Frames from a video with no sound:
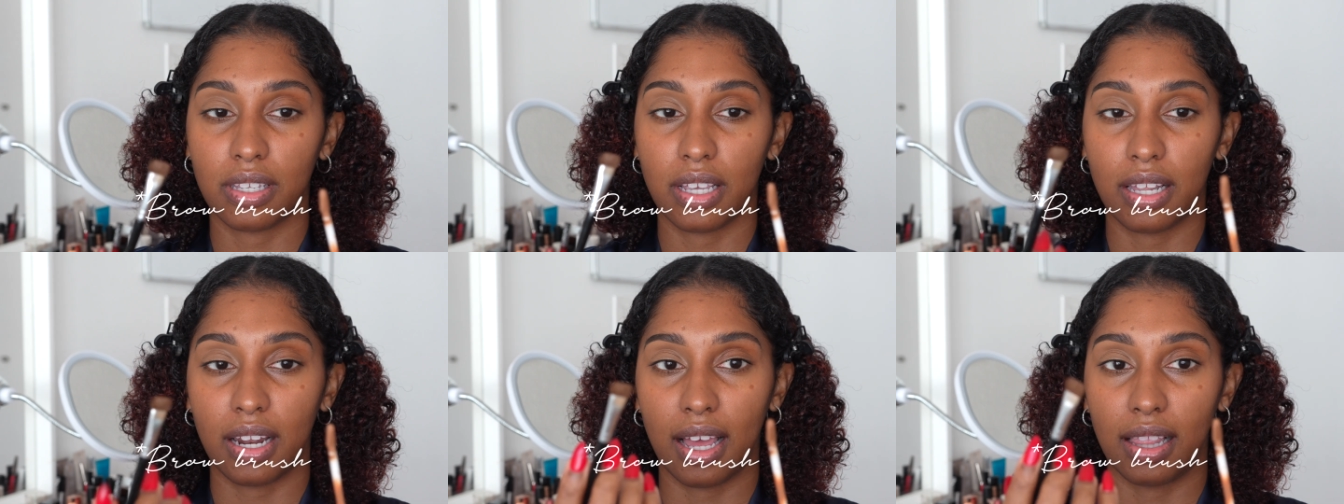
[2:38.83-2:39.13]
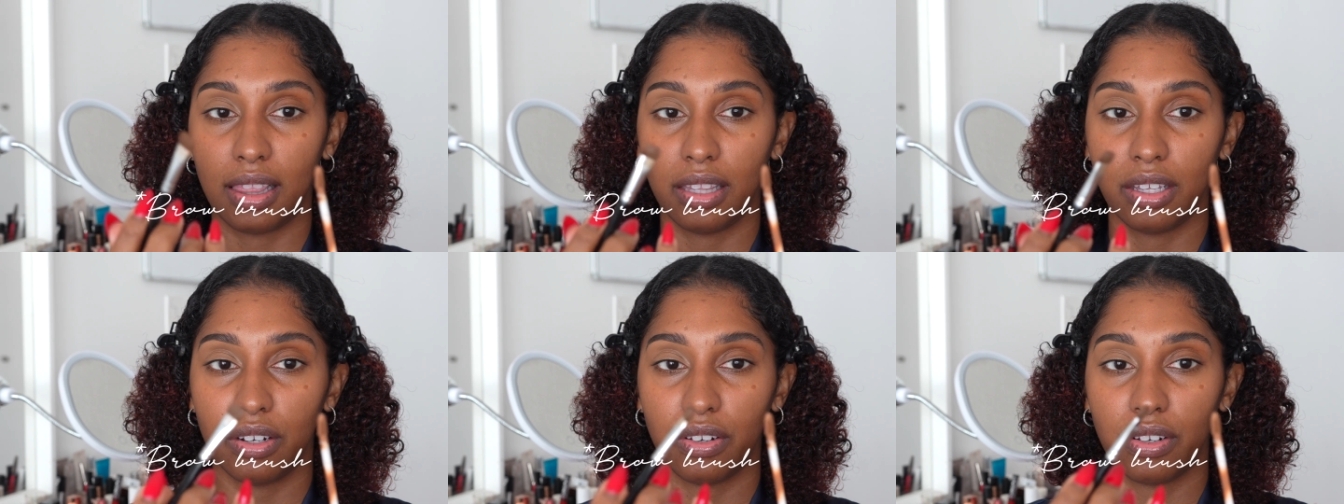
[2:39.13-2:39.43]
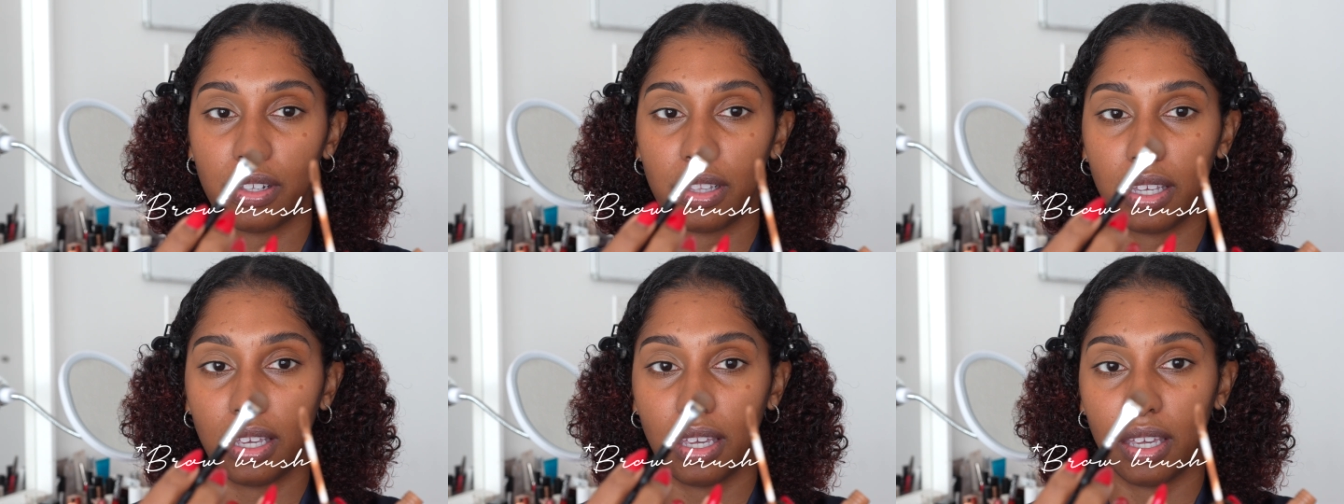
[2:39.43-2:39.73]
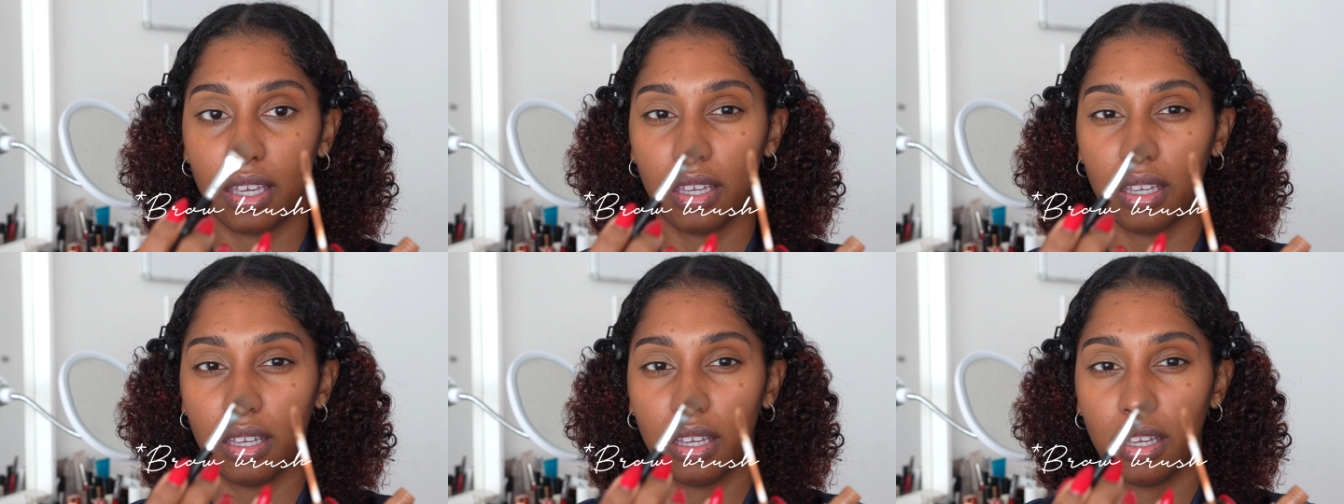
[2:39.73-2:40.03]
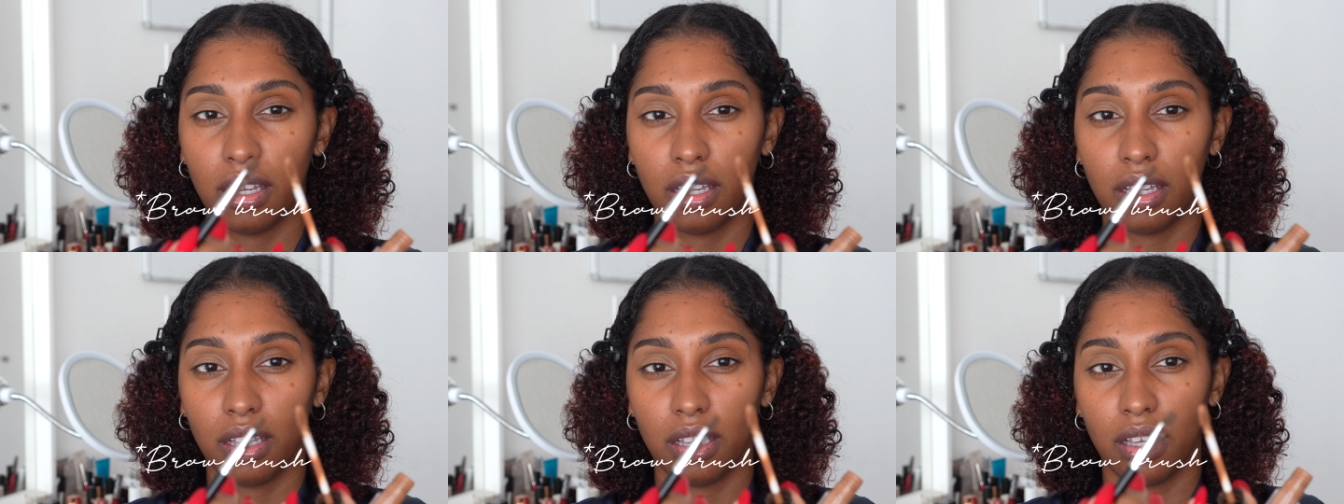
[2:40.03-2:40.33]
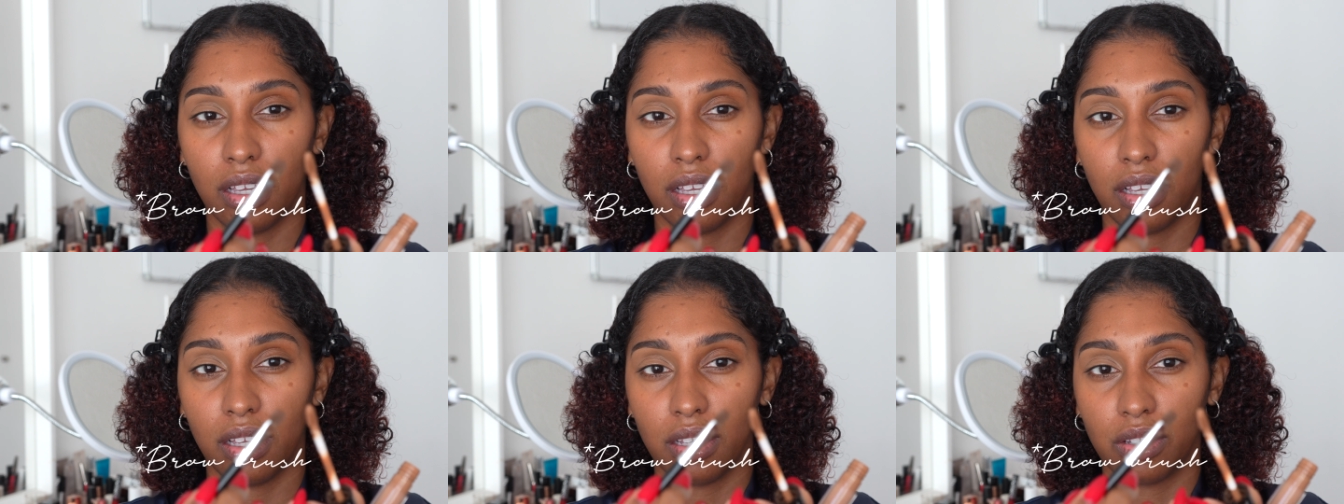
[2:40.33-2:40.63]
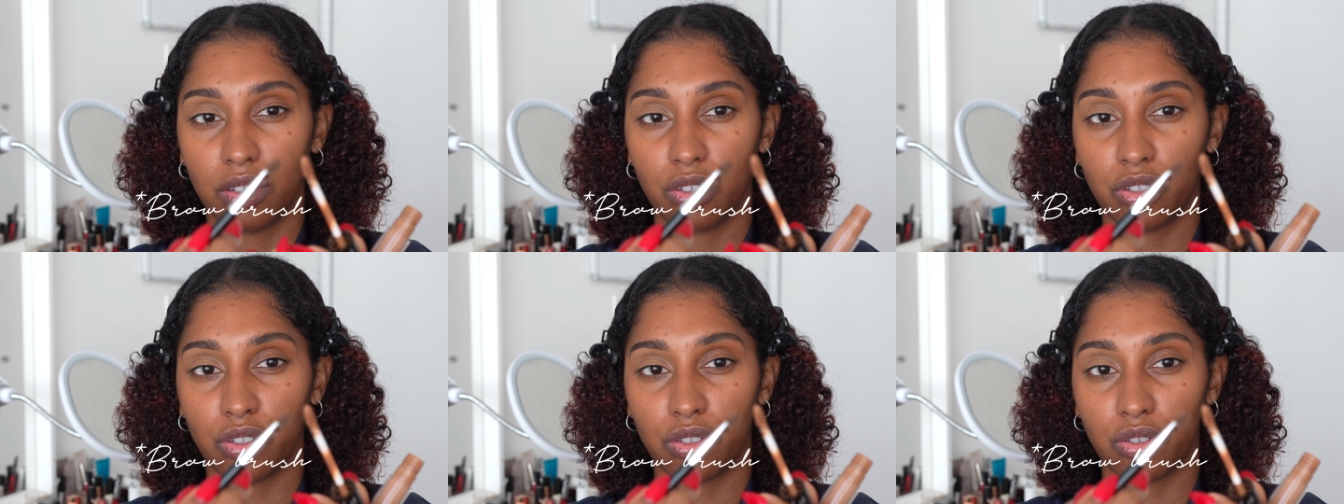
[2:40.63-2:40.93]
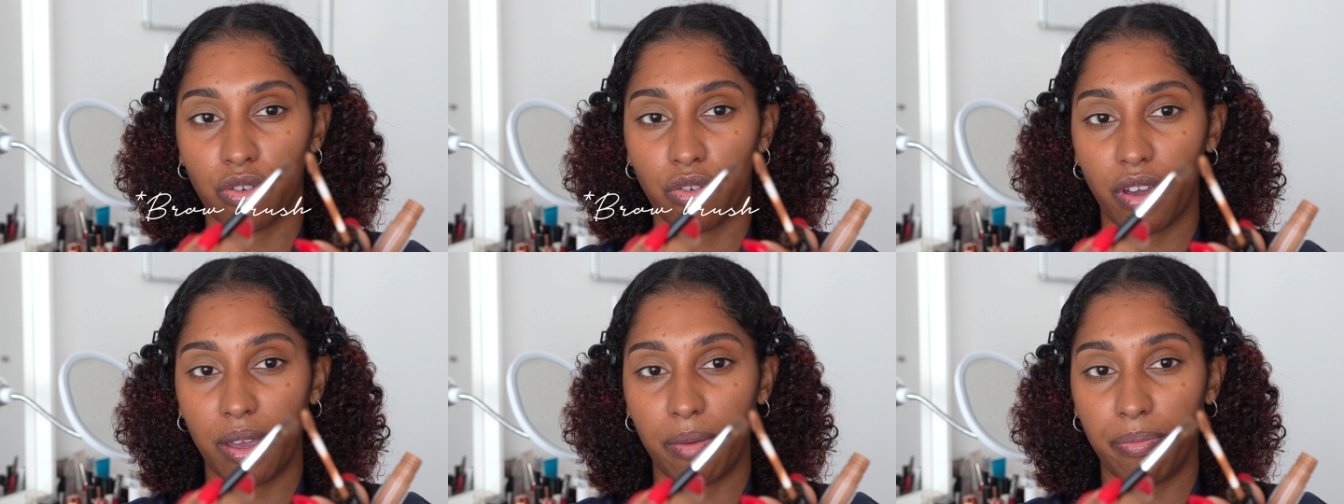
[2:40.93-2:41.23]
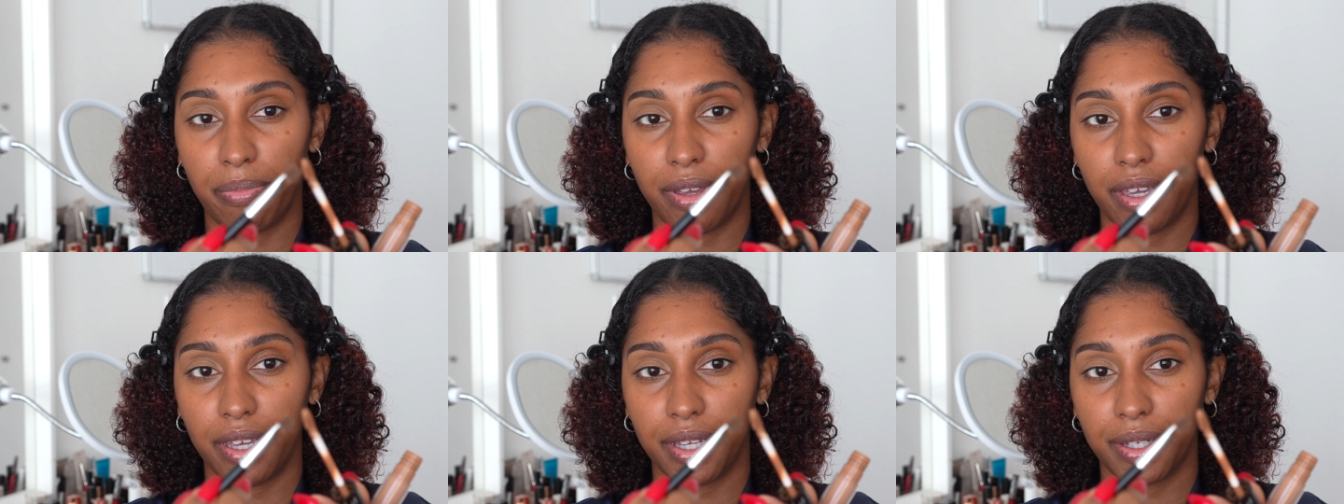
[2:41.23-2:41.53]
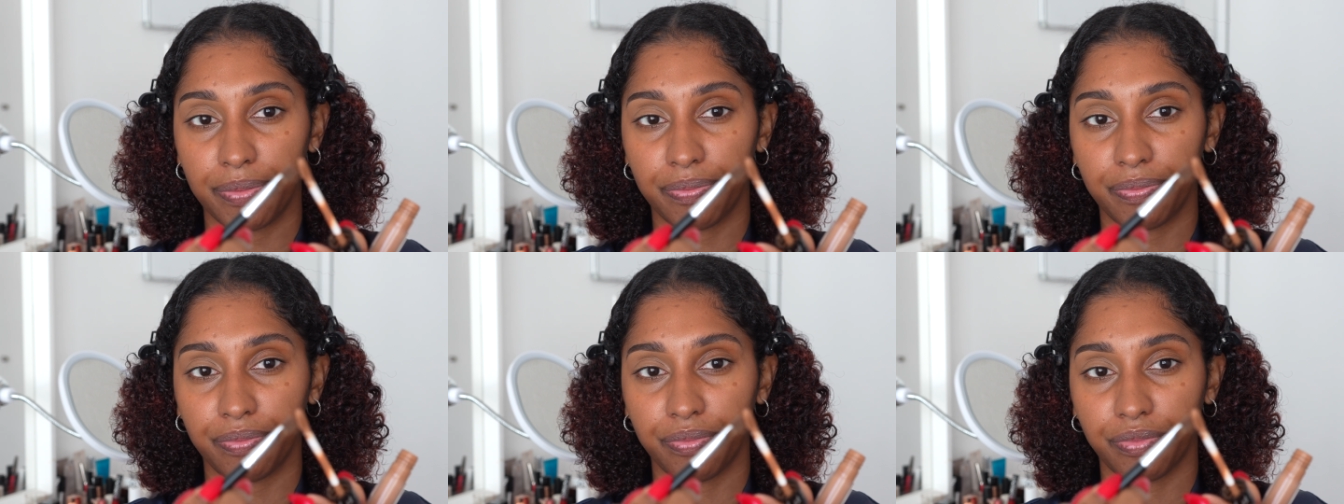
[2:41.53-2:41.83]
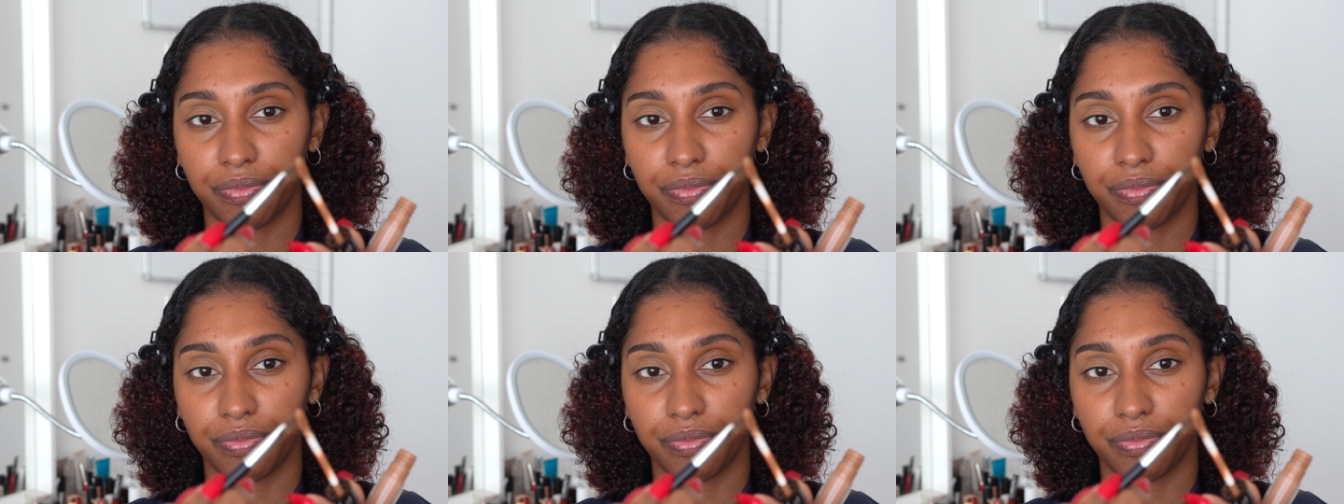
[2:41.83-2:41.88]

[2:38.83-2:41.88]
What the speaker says: and I literally scrape it